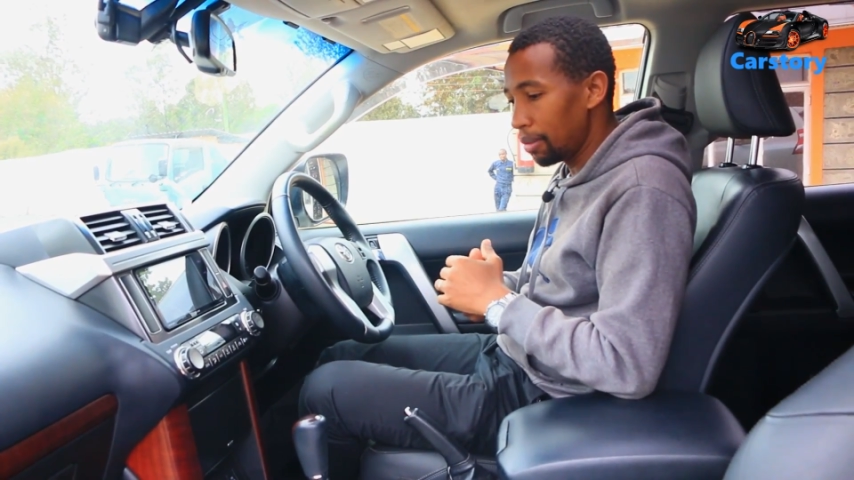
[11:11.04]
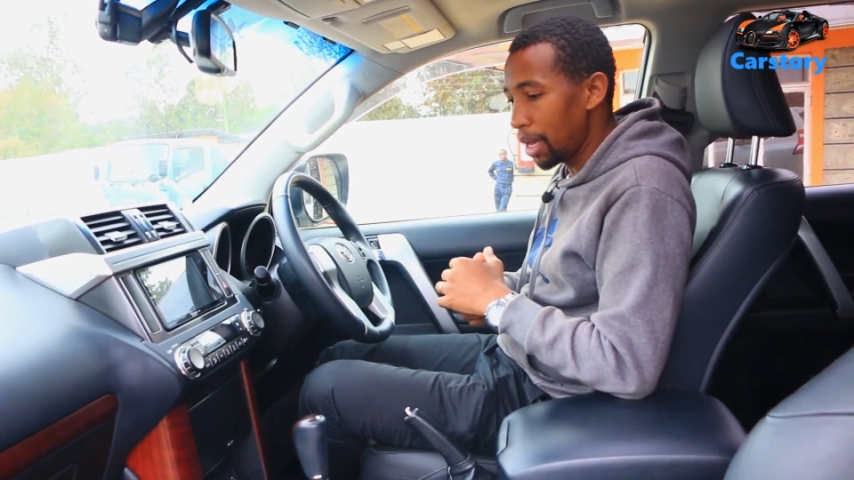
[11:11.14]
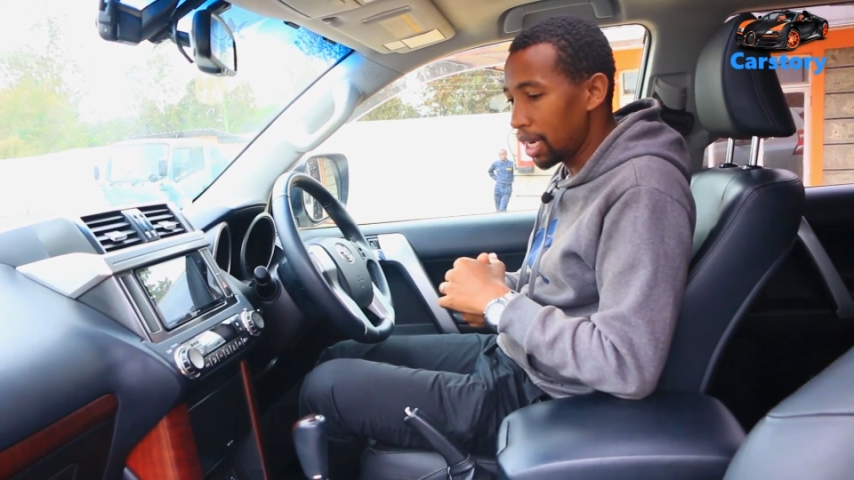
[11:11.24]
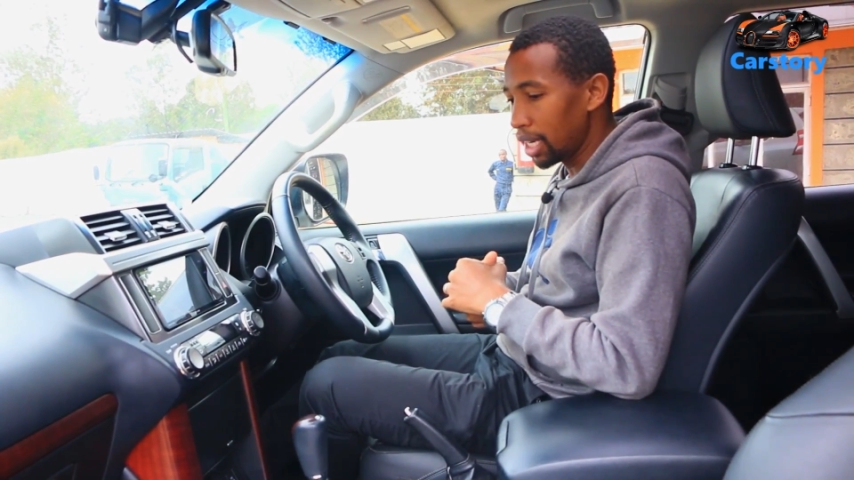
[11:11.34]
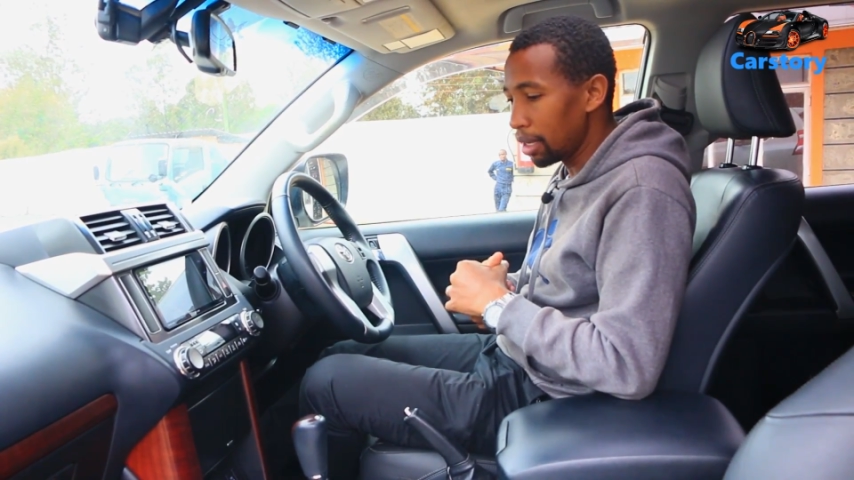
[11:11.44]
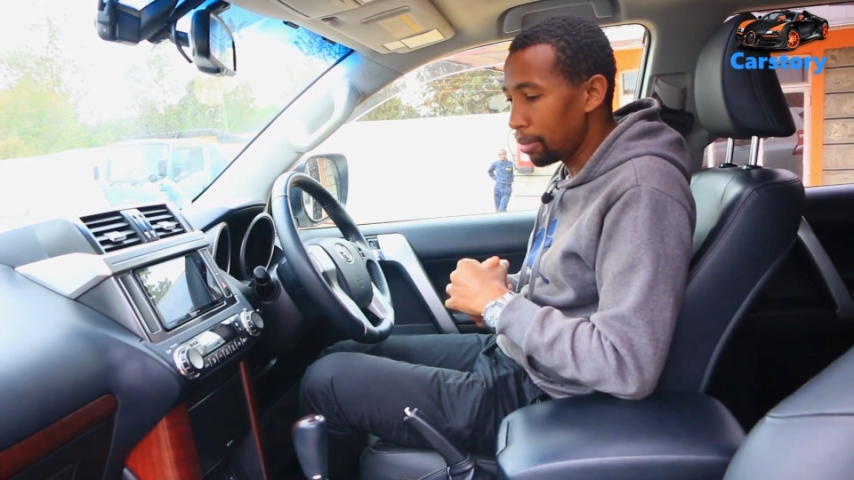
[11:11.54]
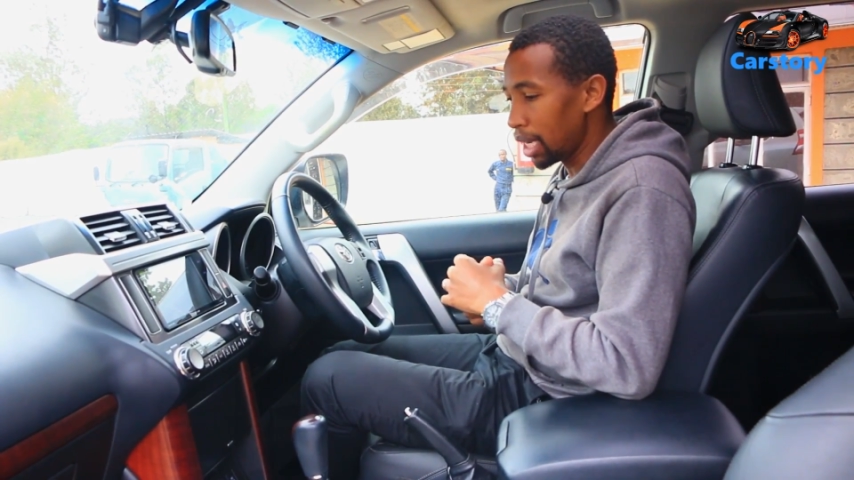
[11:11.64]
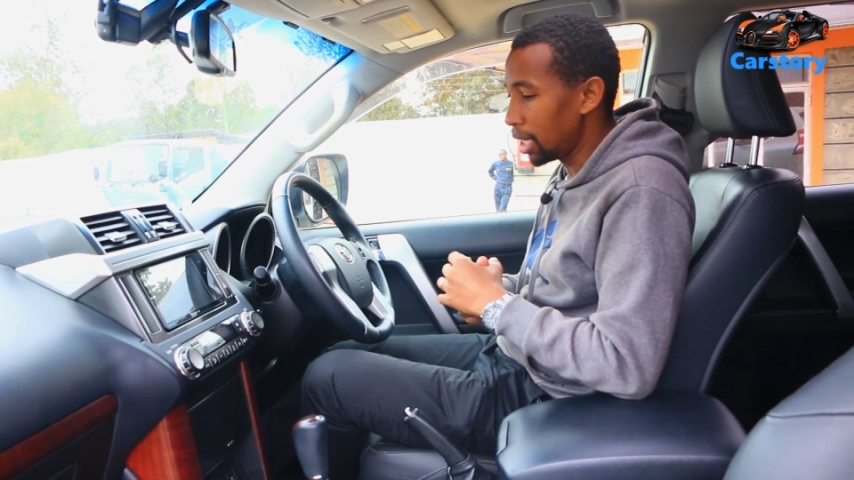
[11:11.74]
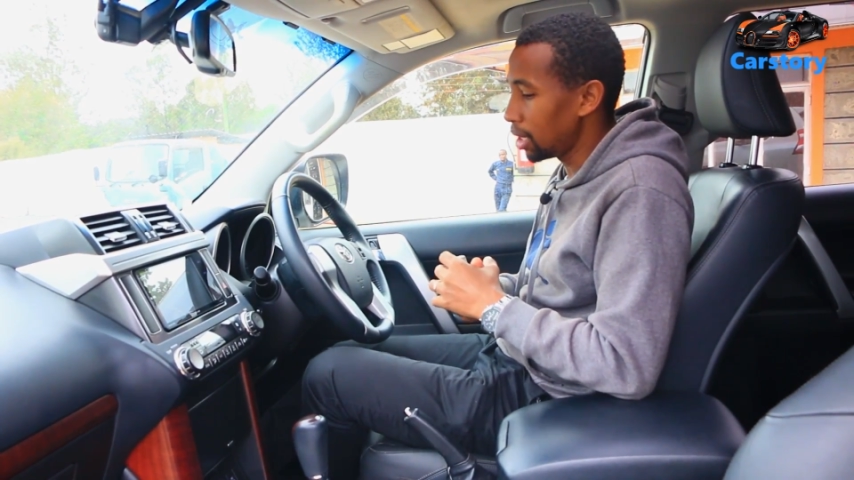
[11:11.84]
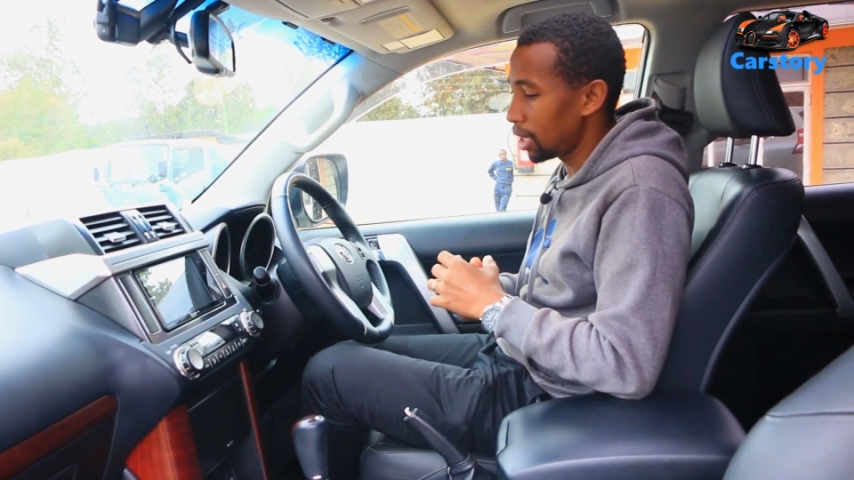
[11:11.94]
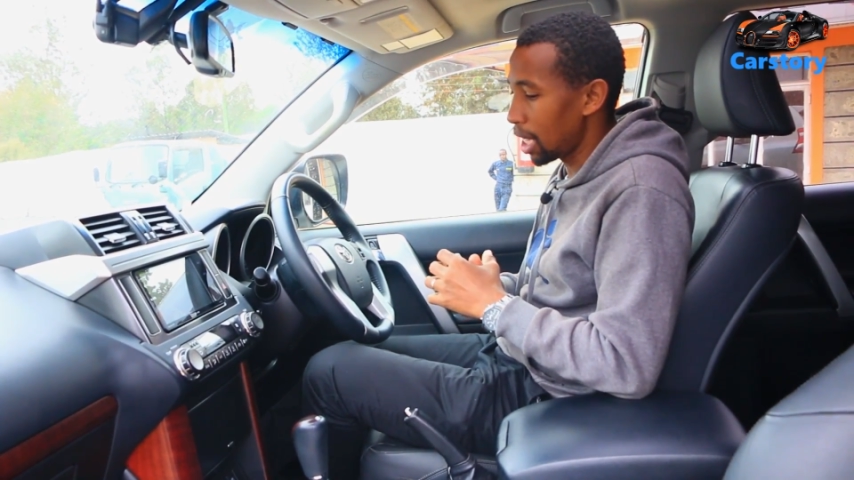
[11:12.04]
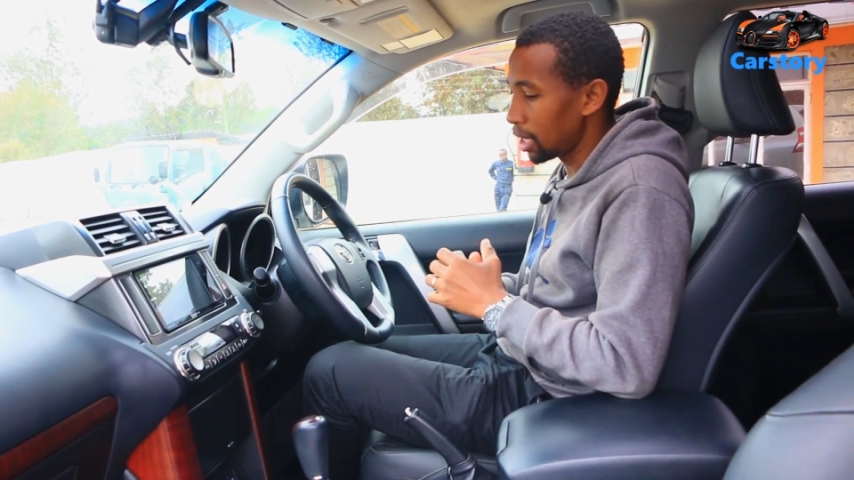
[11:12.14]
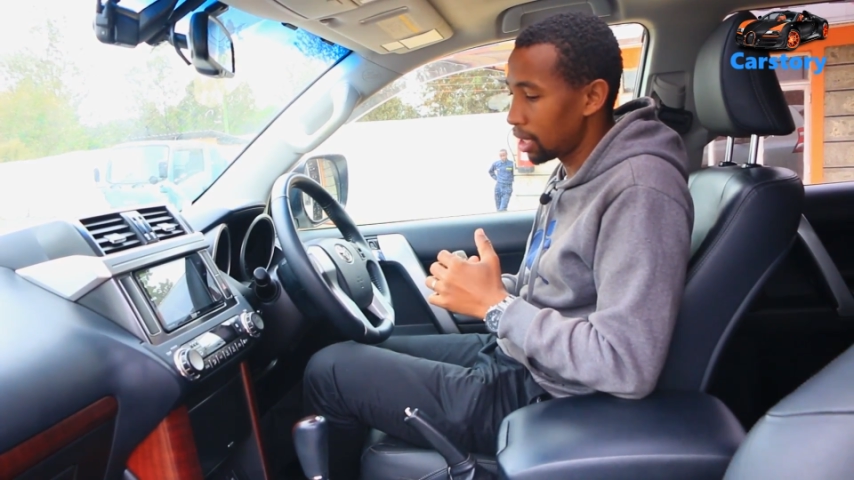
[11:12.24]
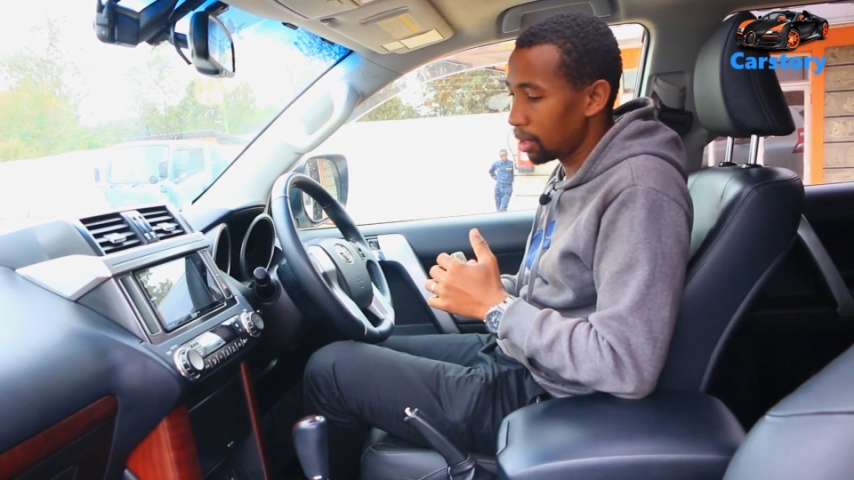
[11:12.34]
Bearing in mind that